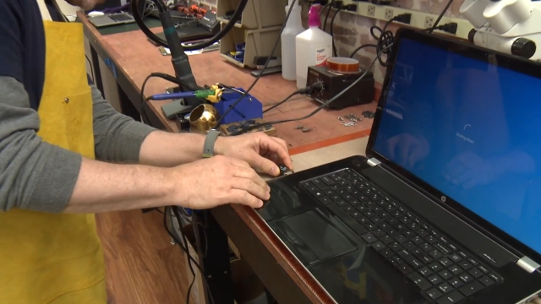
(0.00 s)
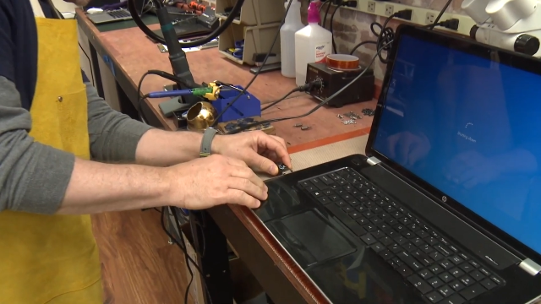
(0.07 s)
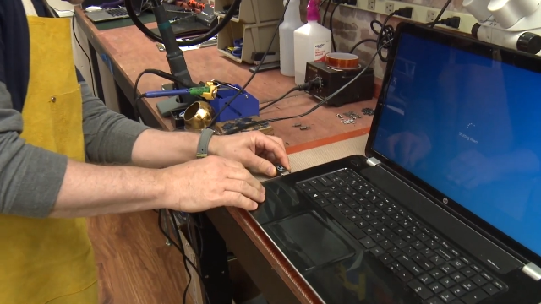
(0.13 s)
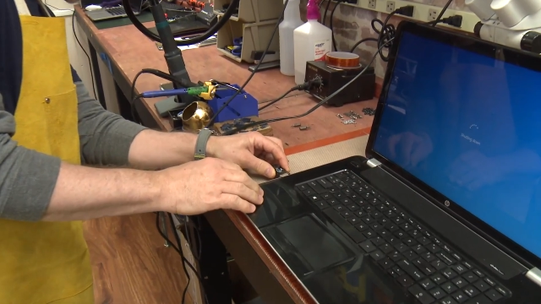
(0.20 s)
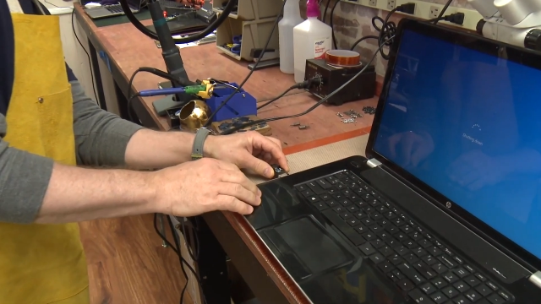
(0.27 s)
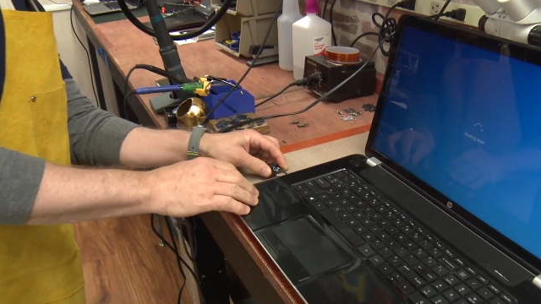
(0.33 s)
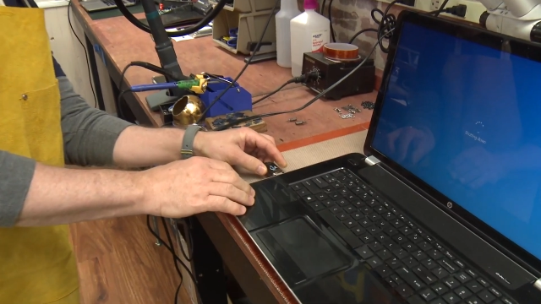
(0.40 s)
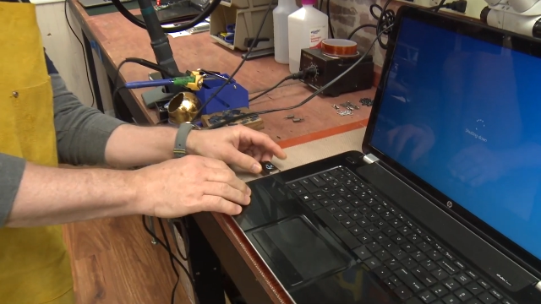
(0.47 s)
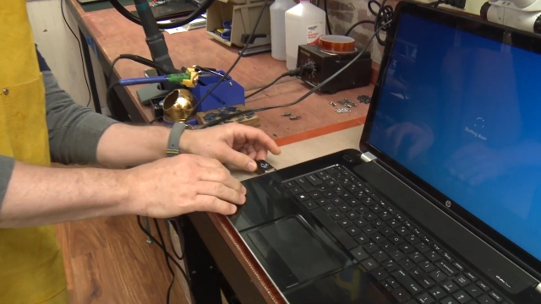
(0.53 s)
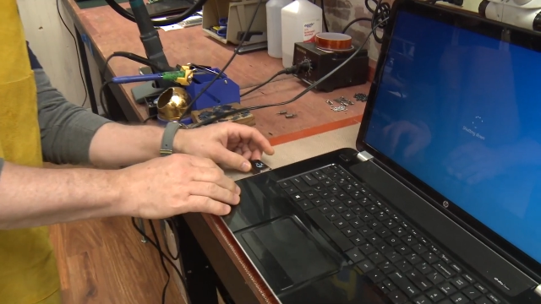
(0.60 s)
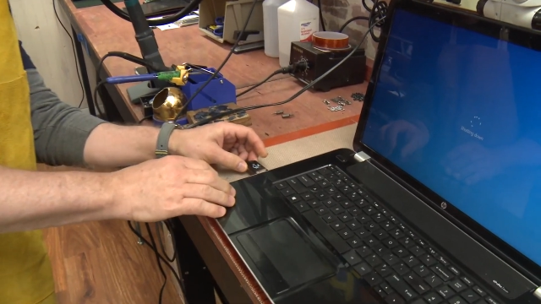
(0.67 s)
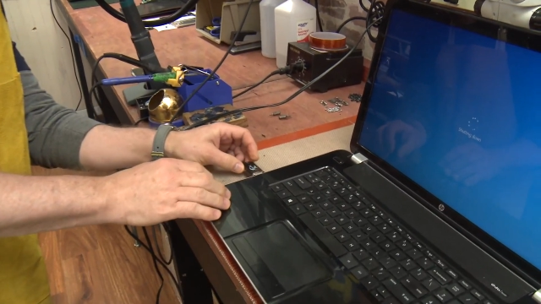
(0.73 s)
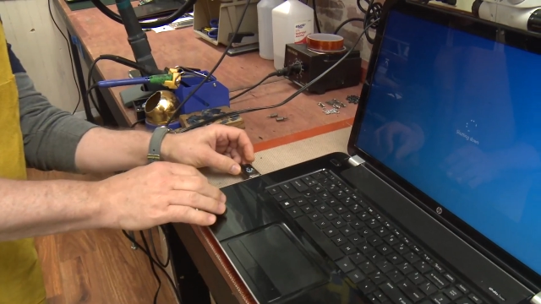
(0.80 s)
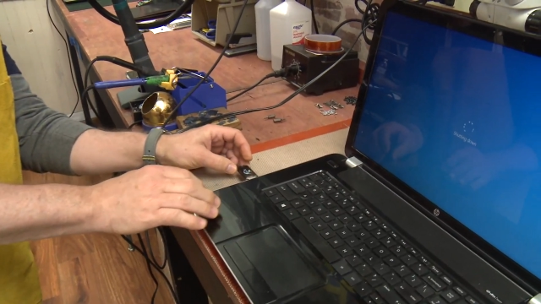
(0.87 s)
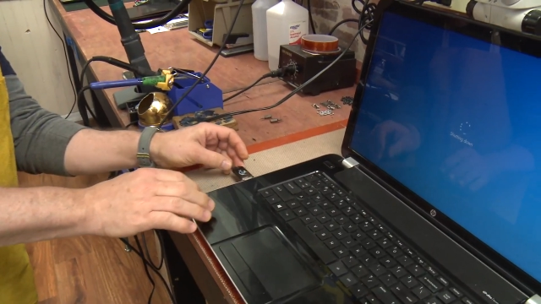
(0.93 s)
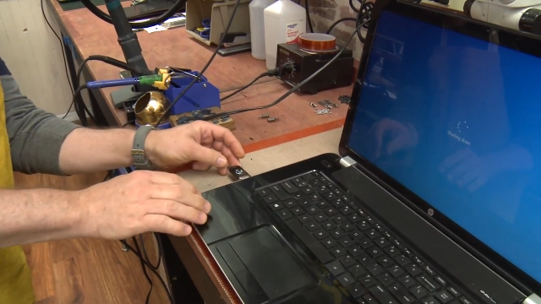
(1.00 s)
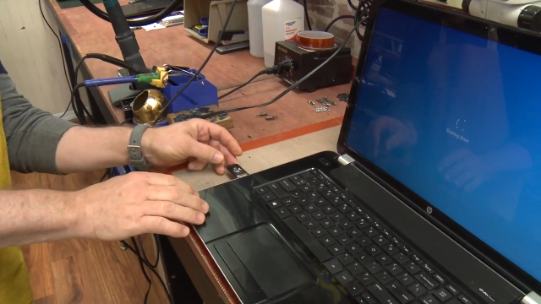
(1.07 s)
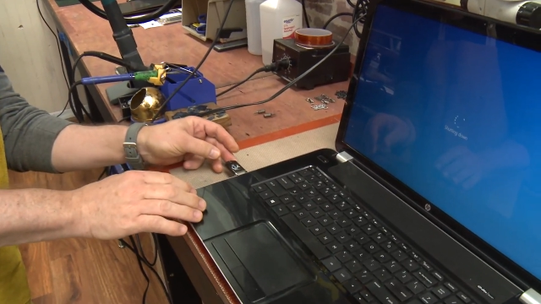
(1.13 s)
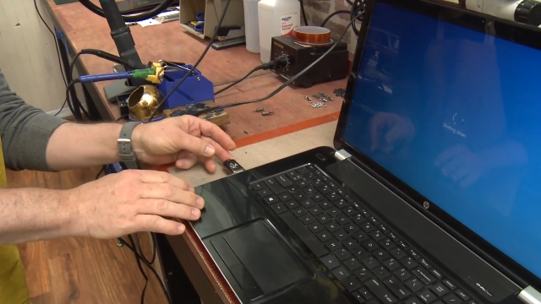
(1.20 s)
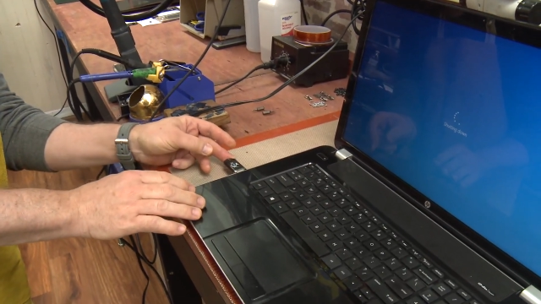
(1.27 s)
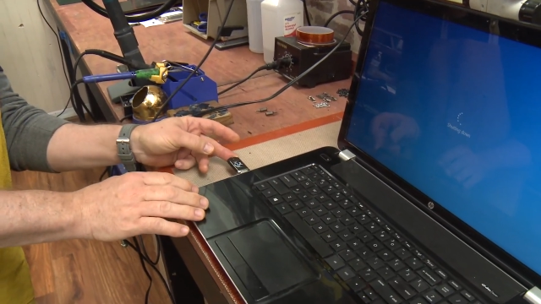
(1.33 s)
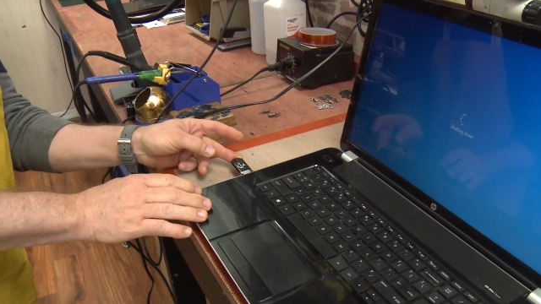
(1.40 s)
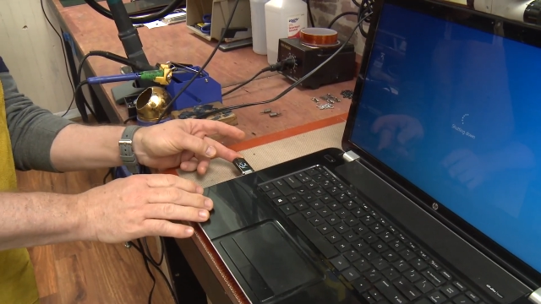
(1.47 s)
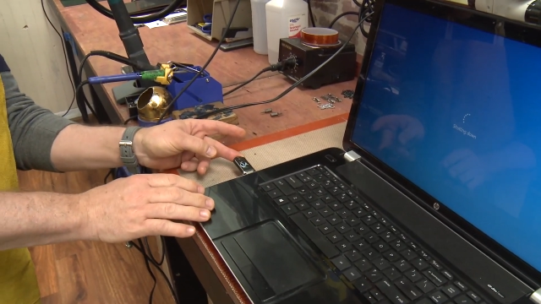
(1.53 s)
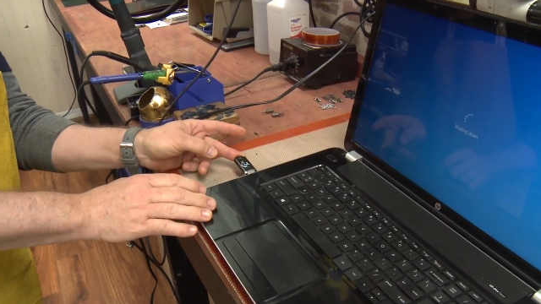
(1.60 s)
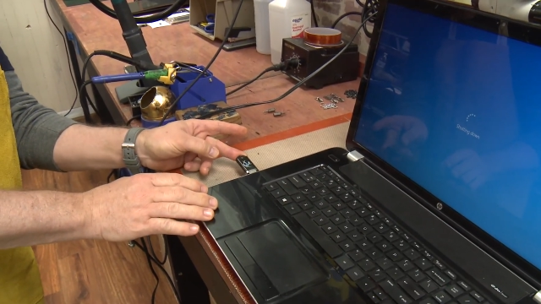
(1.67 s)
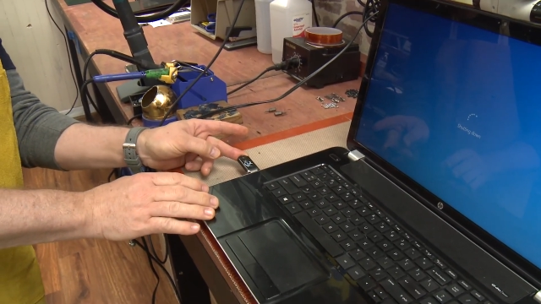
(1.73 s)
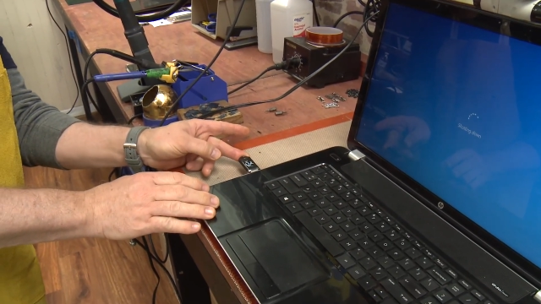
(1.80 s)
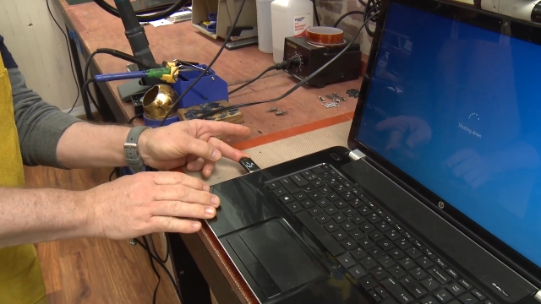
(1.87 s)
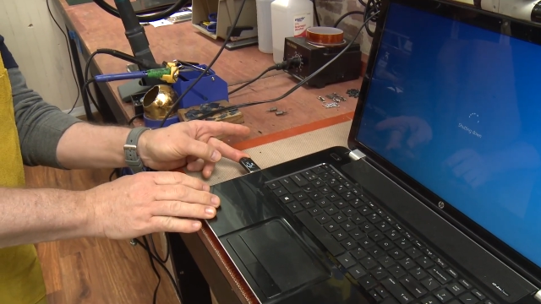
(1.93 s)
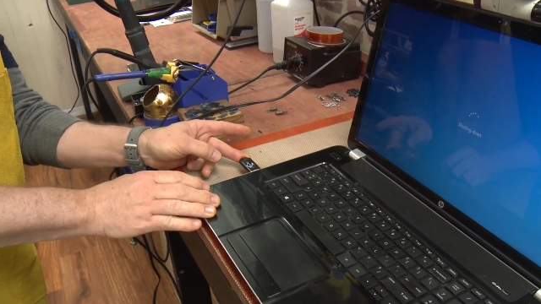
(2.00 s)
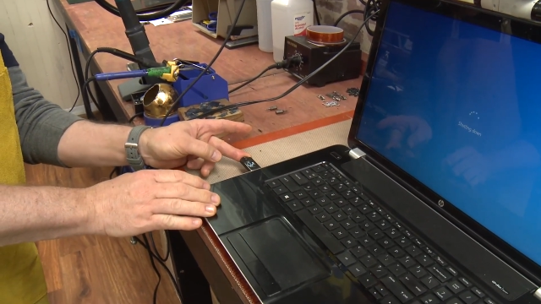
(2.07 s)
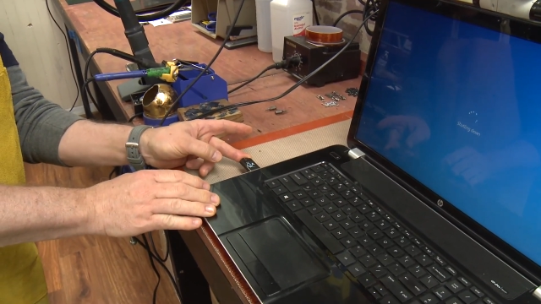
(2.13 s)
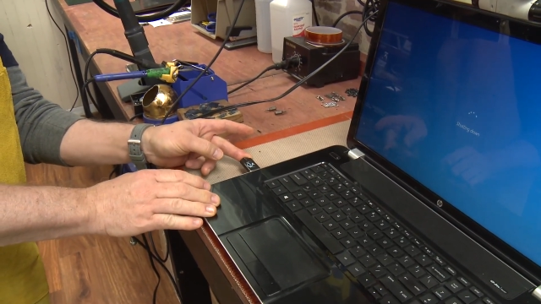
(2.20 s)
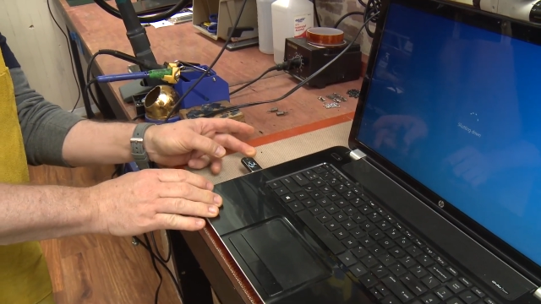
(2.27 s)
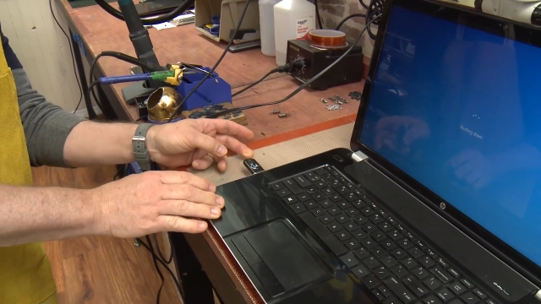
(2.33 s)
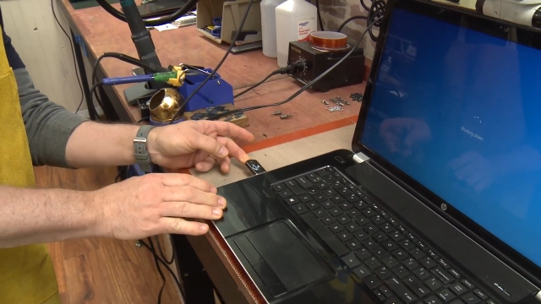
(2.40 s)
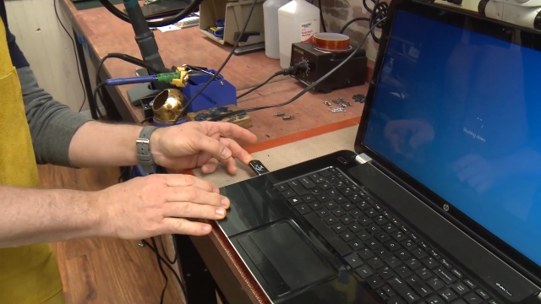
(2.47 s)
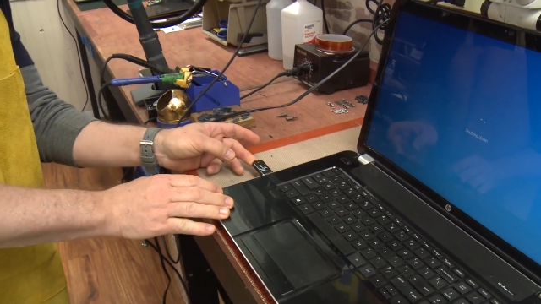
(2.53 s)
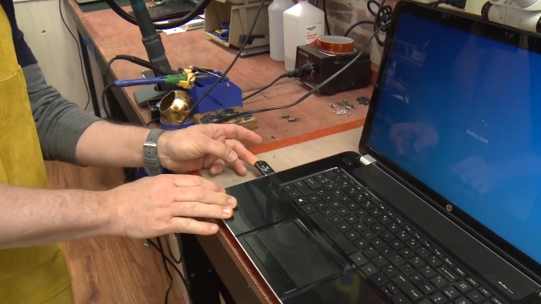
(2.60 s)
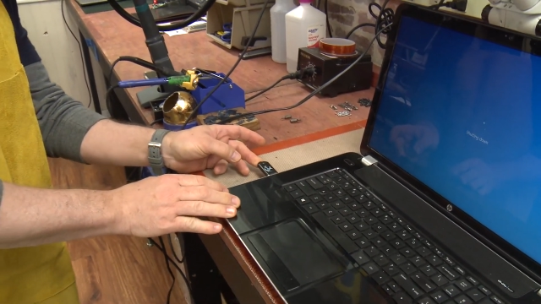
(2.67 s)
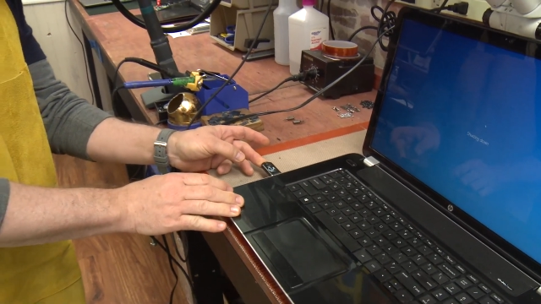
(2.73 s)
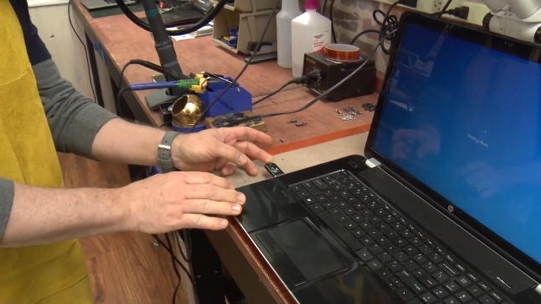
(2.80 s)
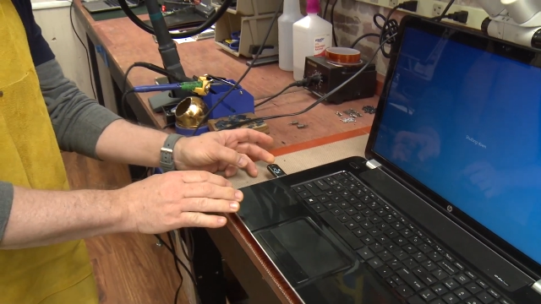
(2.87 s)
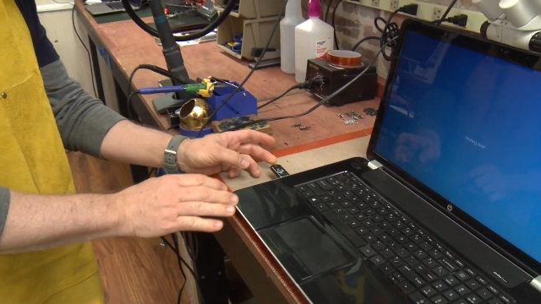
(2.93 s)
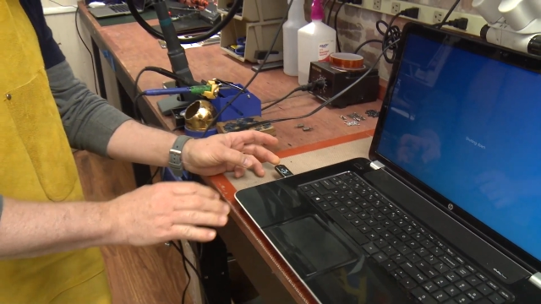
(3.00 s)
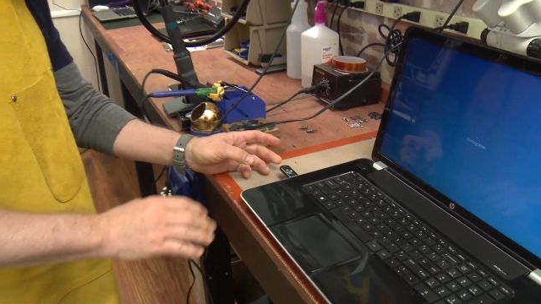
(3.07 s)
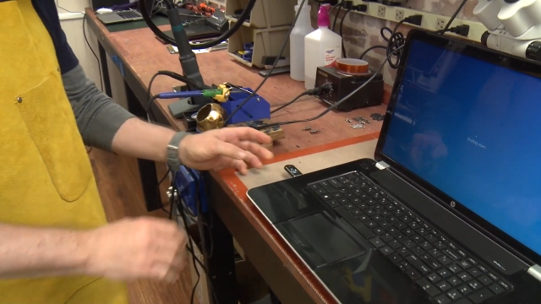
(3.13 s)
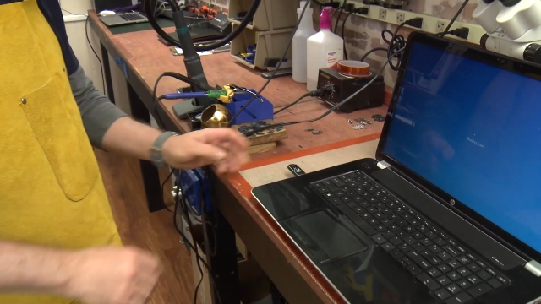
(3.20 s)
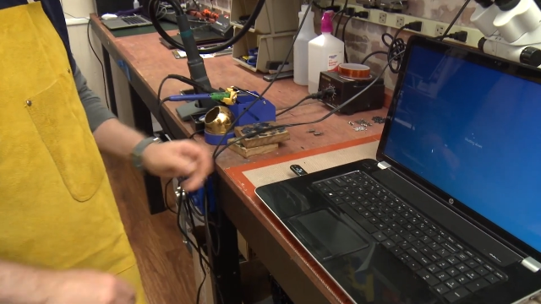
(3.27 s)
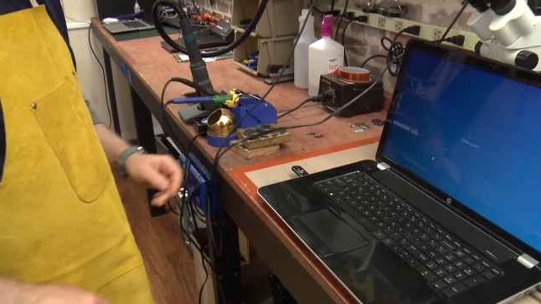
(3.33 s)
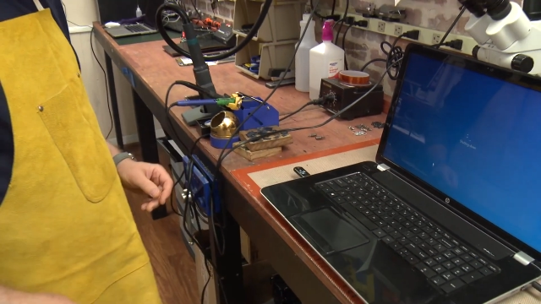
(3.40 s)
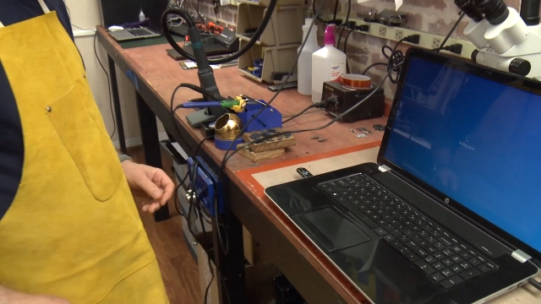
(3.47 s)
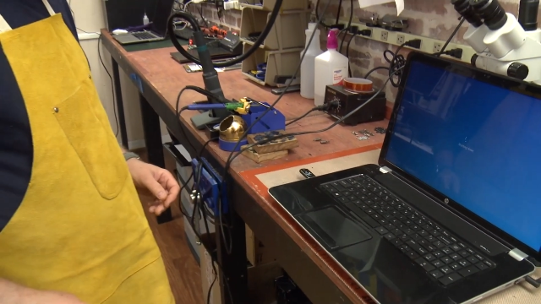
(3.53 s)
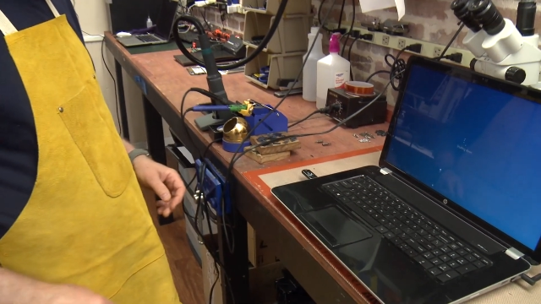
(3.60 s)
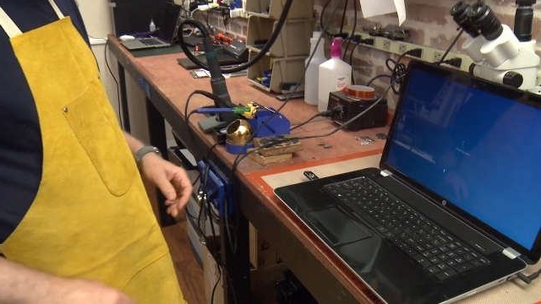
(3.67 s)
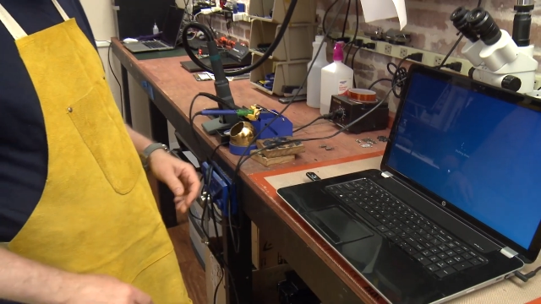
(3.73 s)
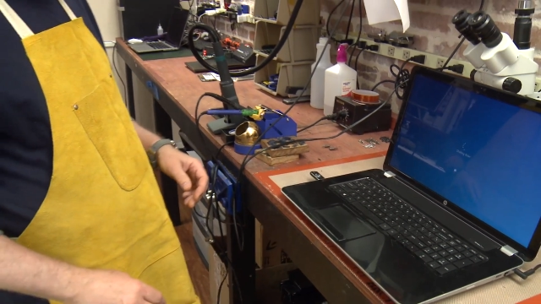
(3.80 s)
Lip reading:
No face is visible, so there are no lips to read.